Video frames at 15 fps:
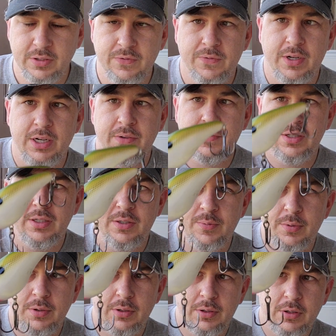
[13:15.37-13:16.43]
5Ds,
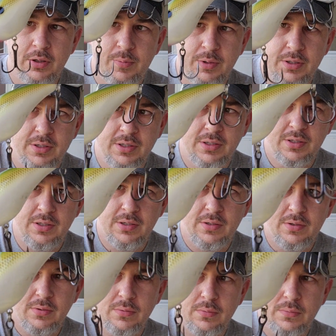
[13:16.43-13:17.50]
but it could be 6Ds
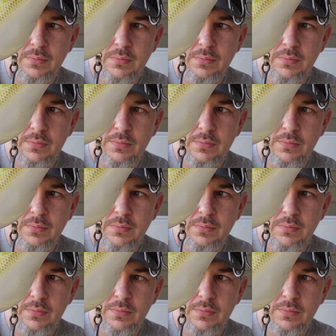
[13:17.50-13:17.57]
too.